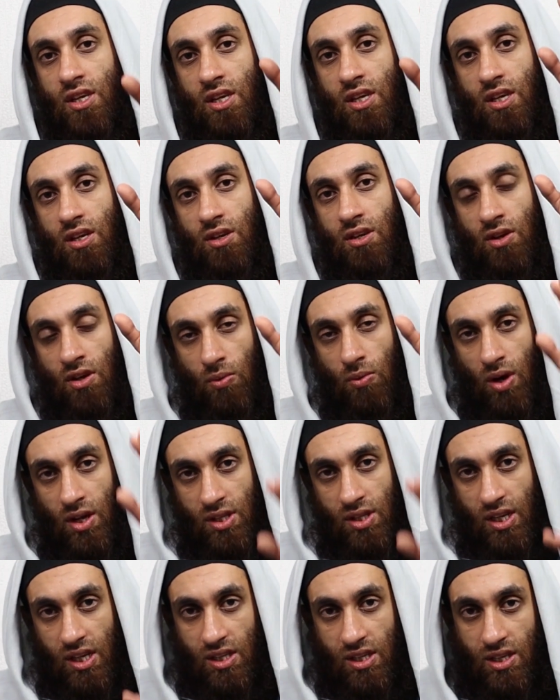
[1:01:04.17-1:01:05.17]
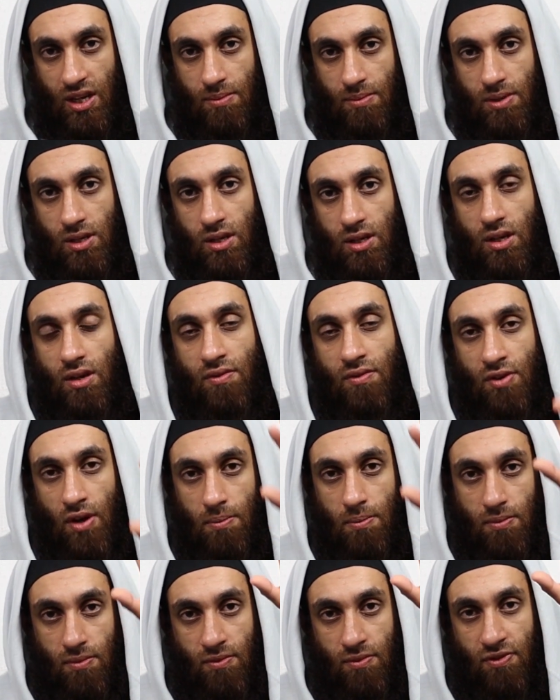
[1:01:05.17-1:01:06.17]
the Riwayat al-Kitab
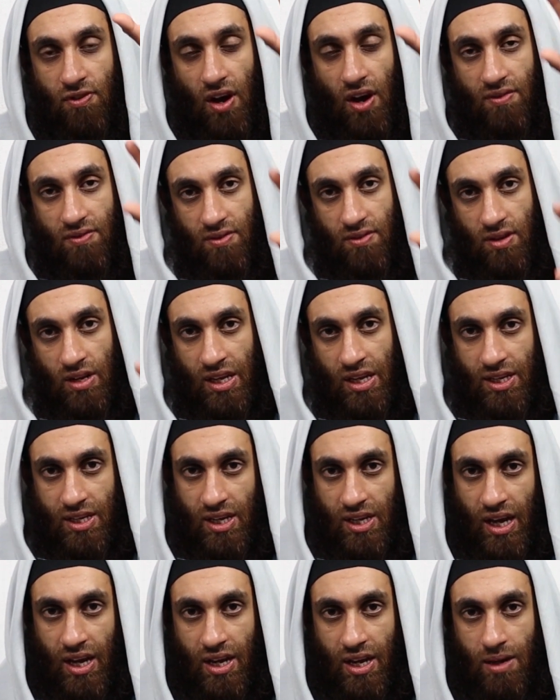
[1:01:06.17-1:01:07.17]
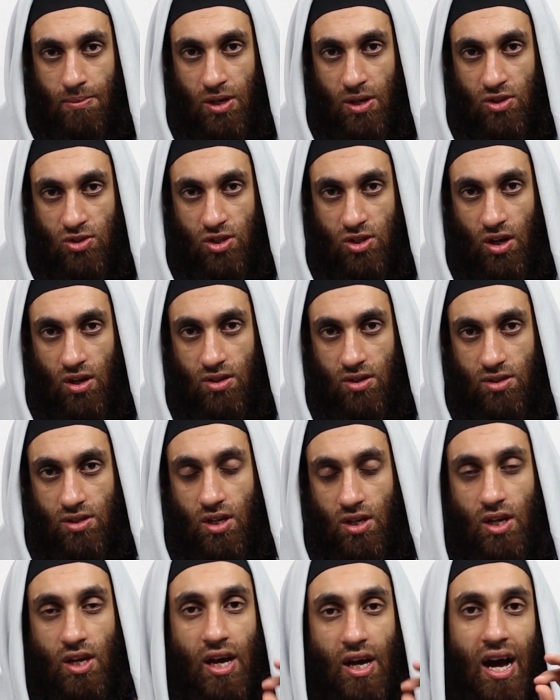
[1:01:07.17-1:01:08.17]
from five leading Hanabila scholars.
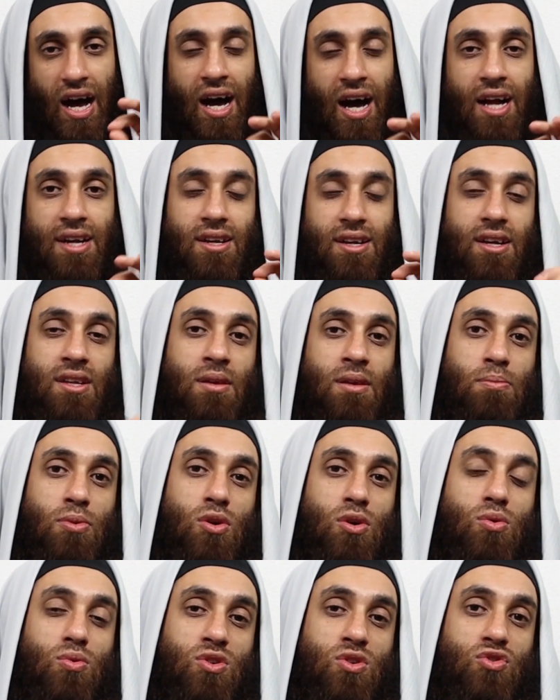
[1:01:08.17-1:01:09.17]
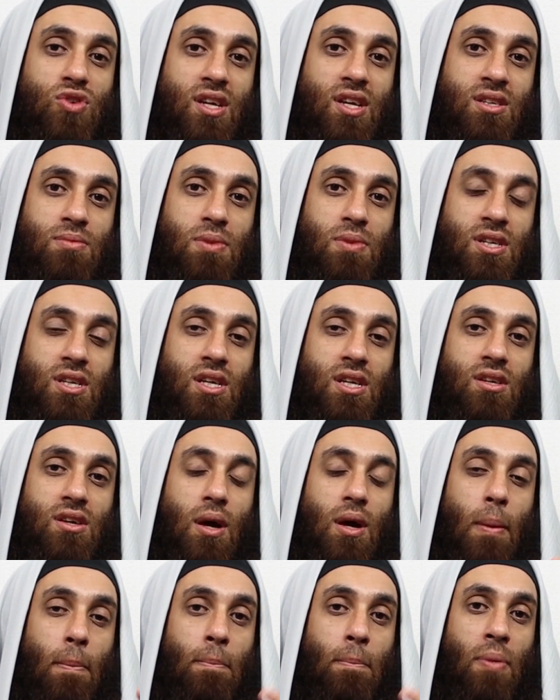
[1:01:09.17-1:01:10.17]
And the book was transmitted
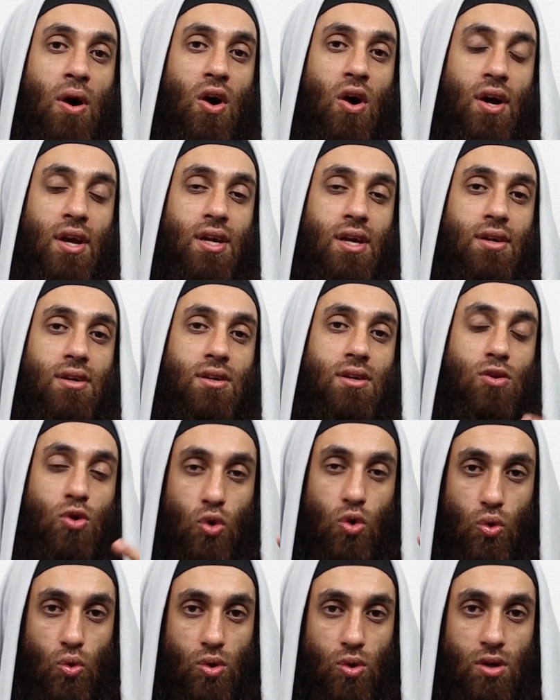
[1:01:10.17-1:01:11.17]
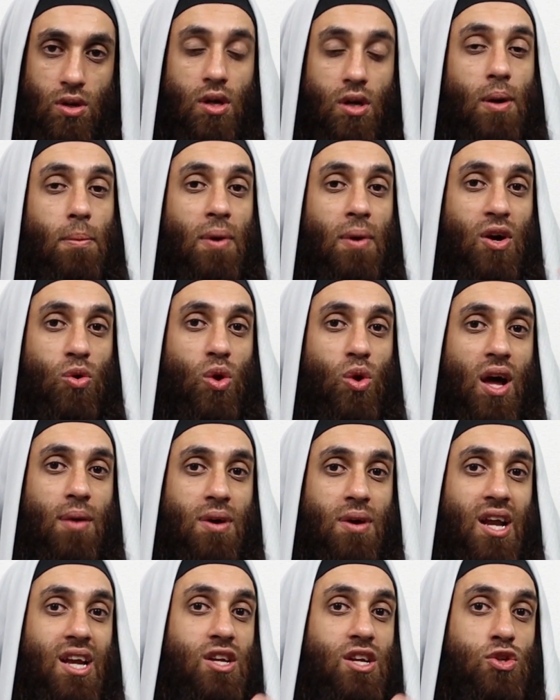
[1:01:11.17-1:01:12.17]
by who? By
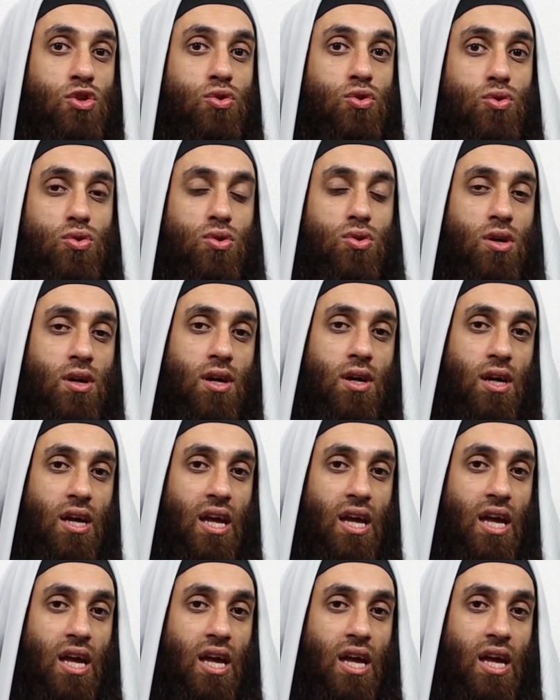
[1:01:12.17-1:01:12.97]
Ghulam Khalid to